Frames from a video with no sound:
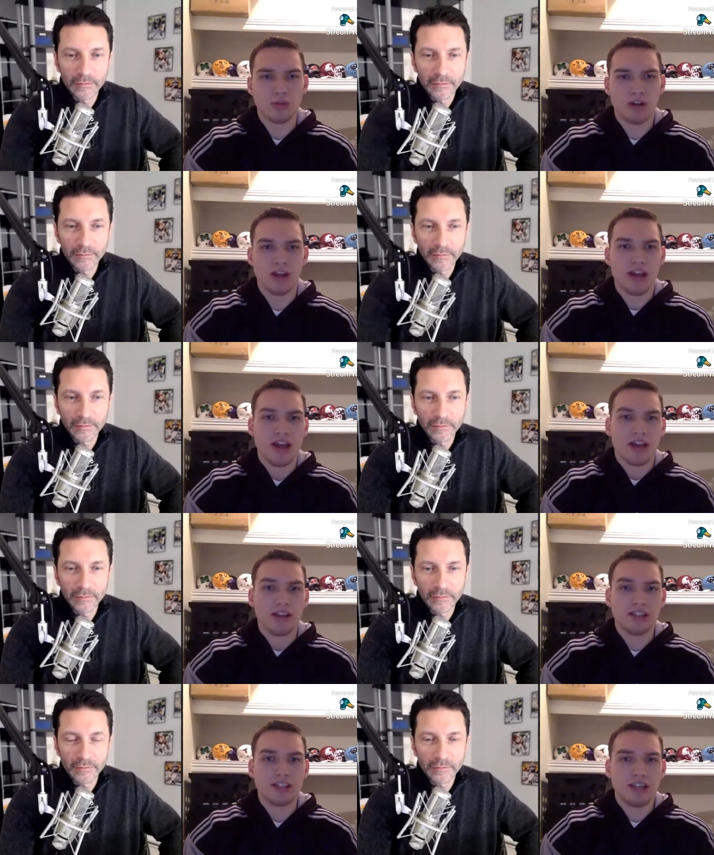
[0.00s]
Speaker 1: one.
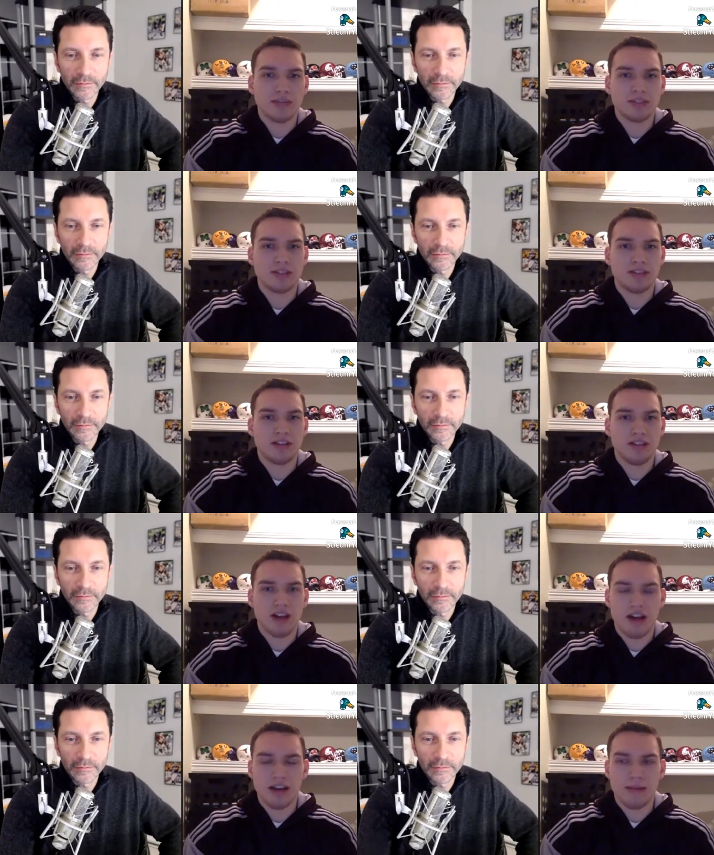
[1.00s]
These teams did
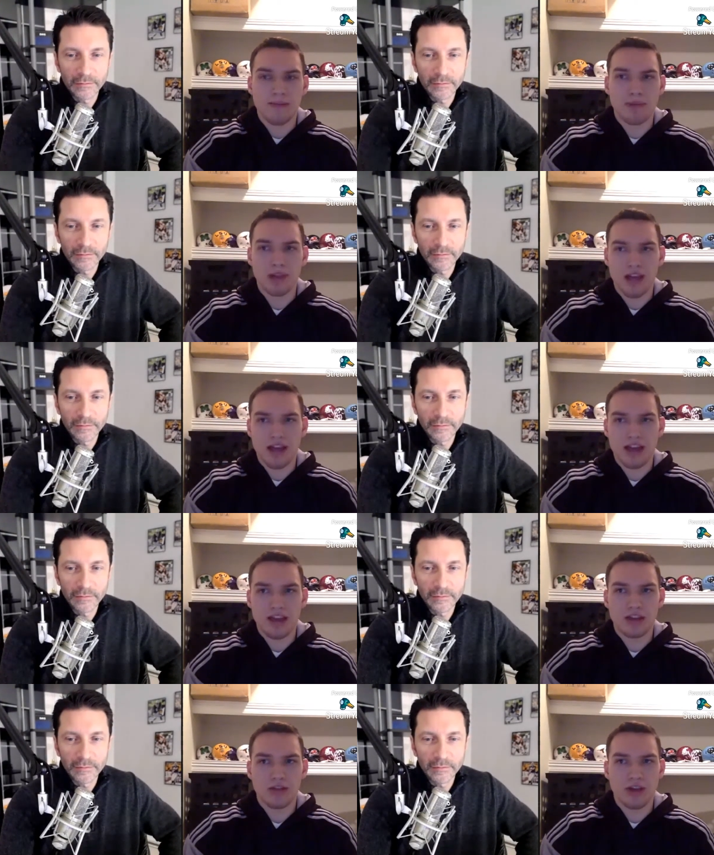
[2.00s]
not play
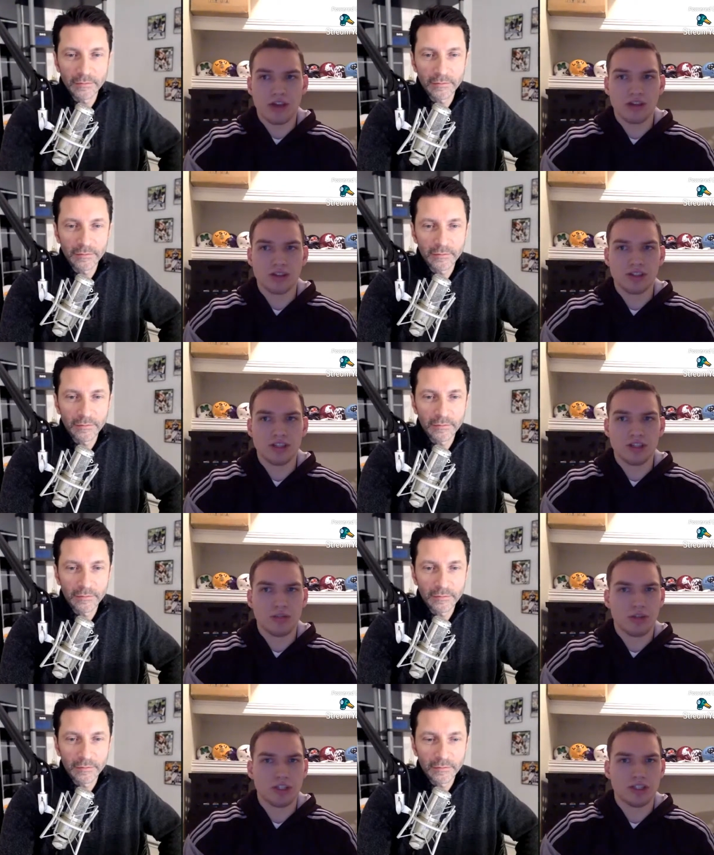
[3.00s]
in the regular season,
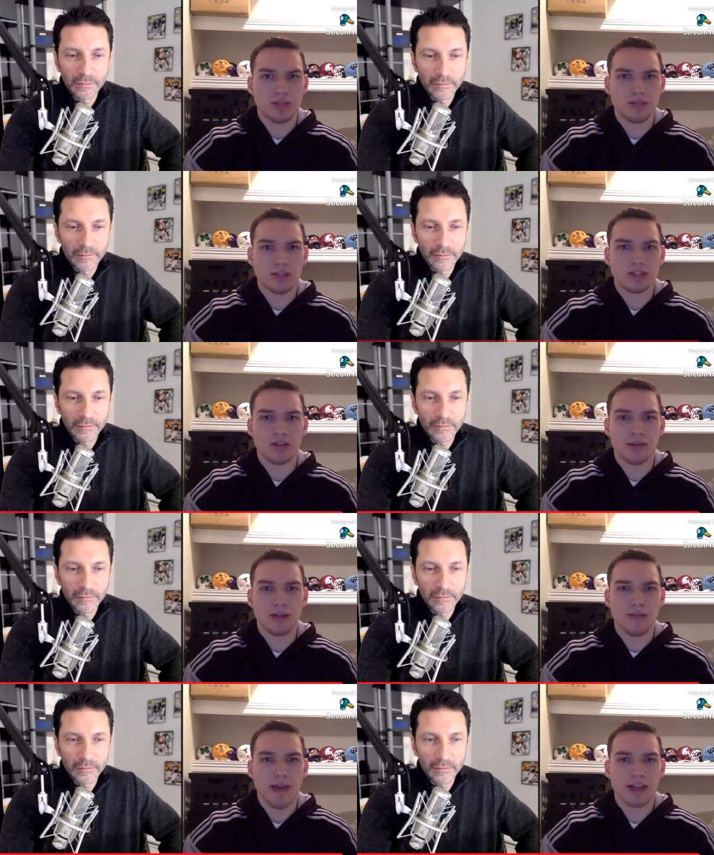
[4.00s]
which it seems like so
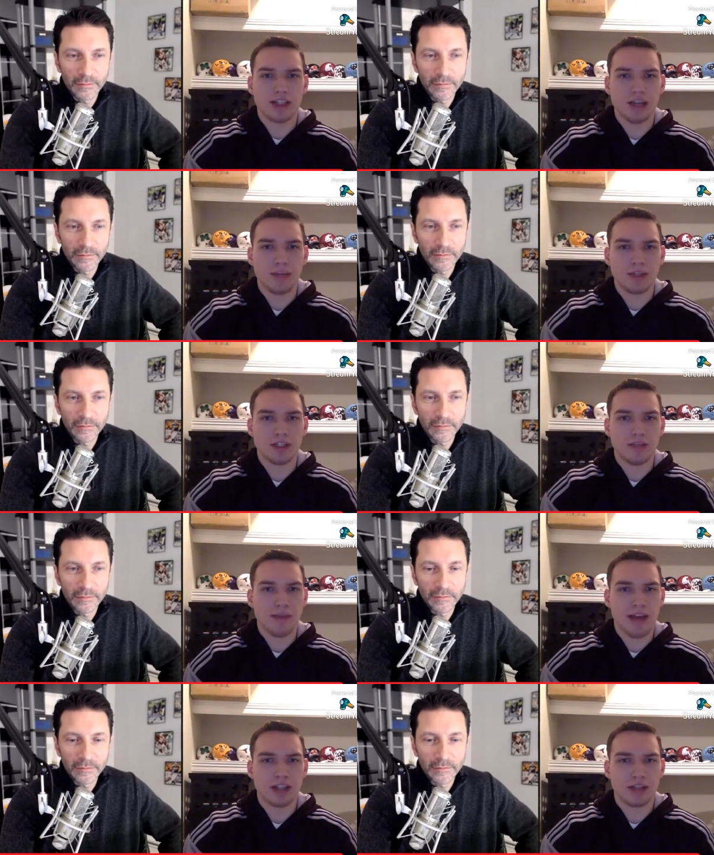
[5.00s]
many MAC championship
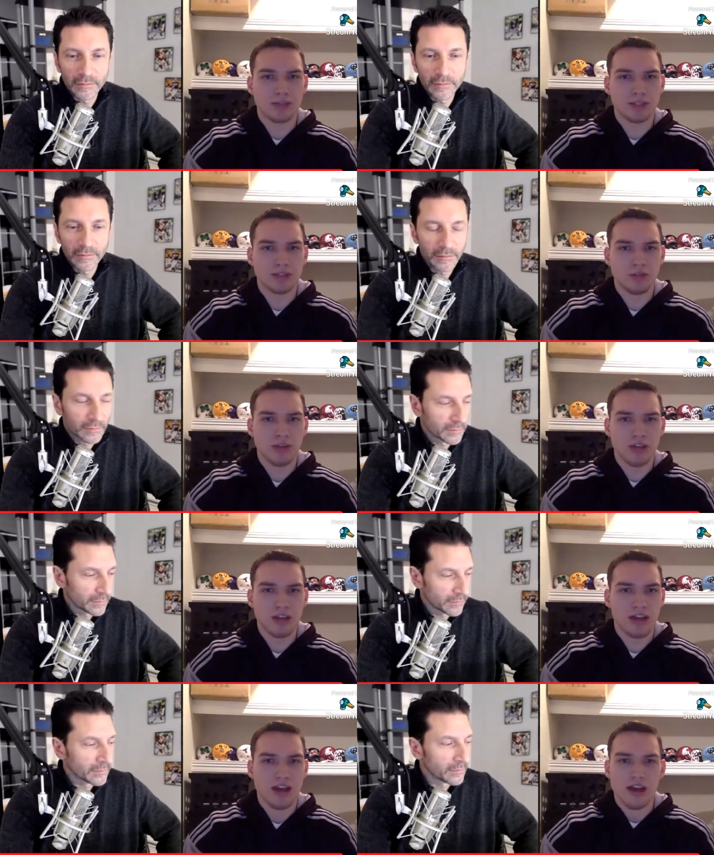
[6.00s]
matchups this
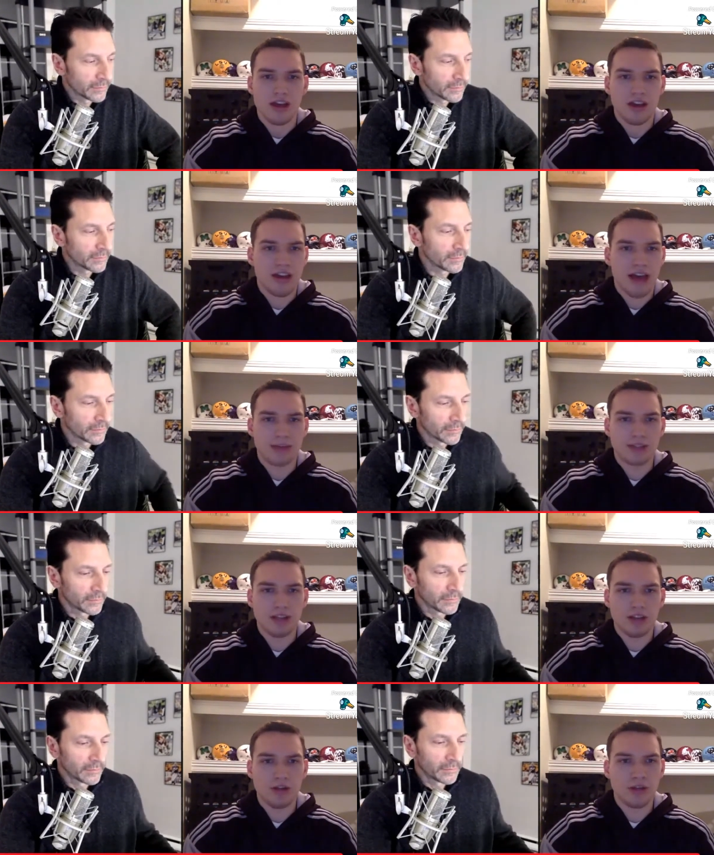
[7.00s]
week, like App
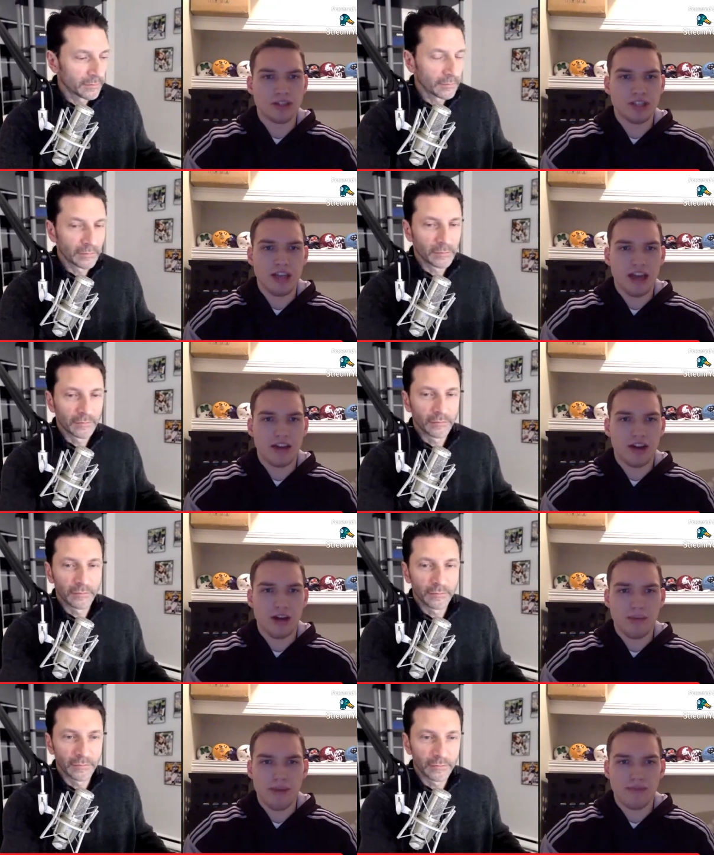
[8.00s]
State,
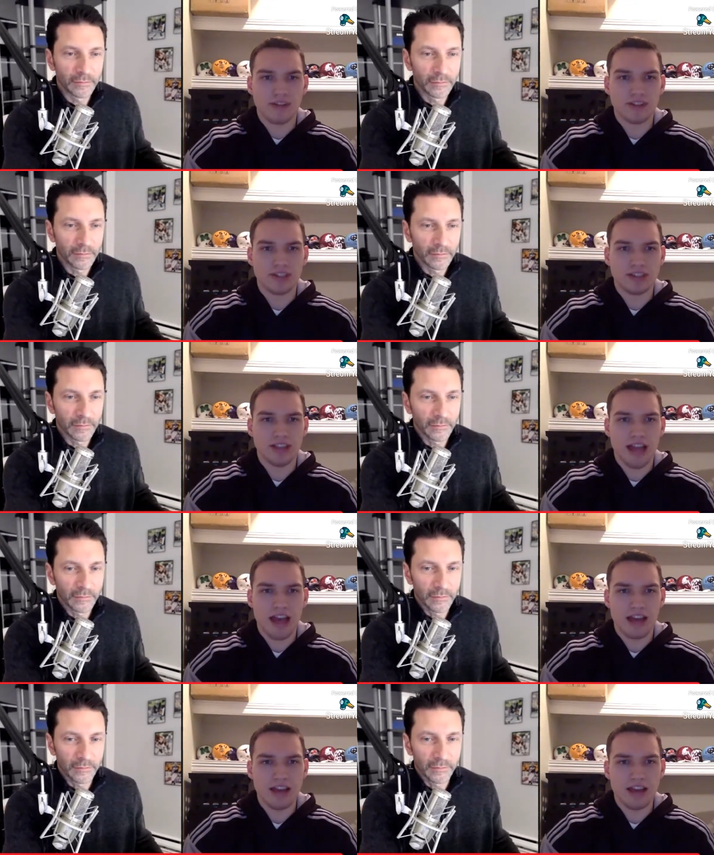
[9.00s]
Louisiana, Memphis,
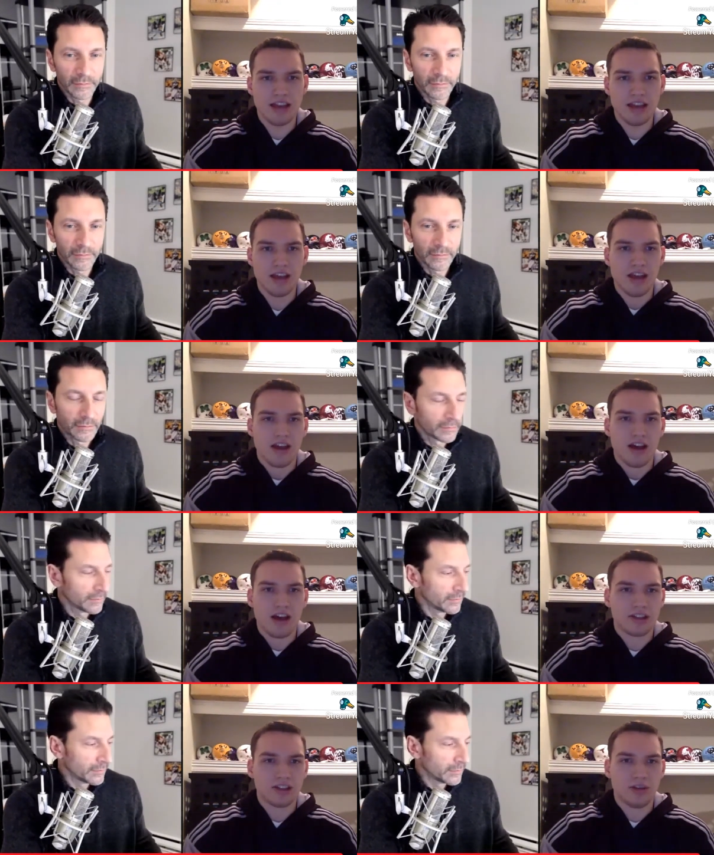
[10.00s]
Cincinnati,
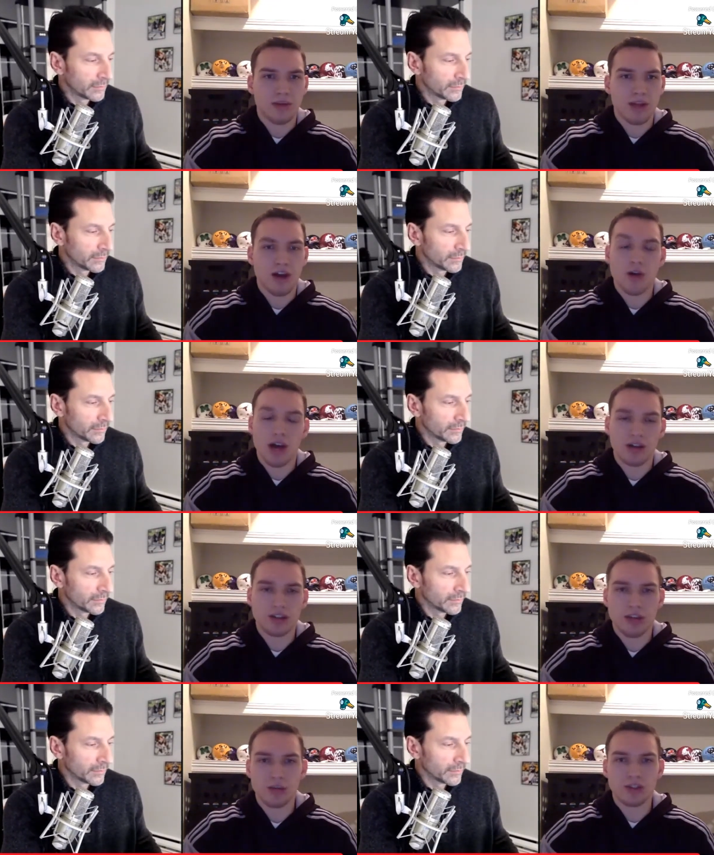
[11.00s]
Ohio
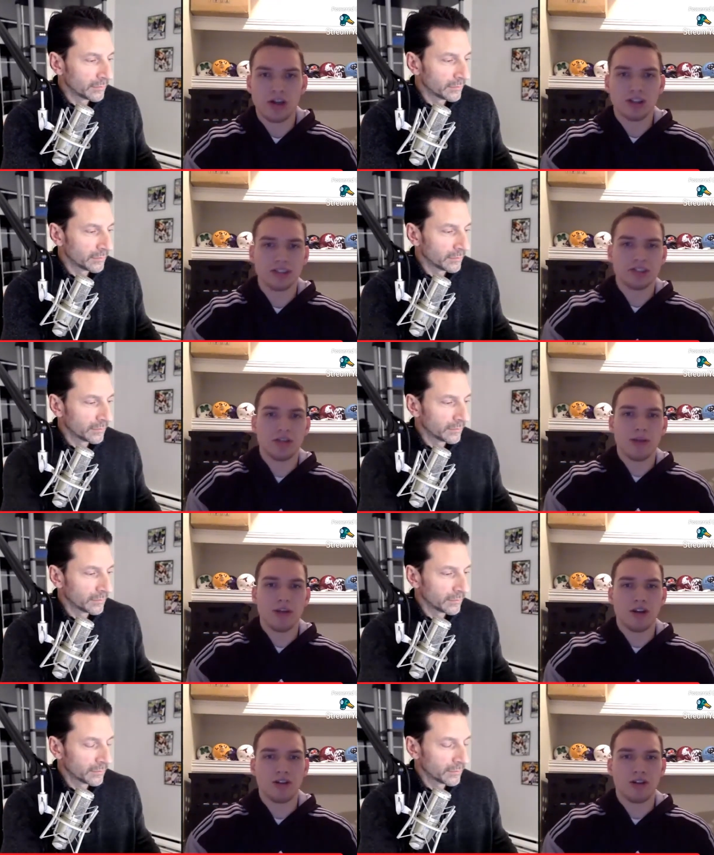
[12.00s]
State, Wisconsin. So many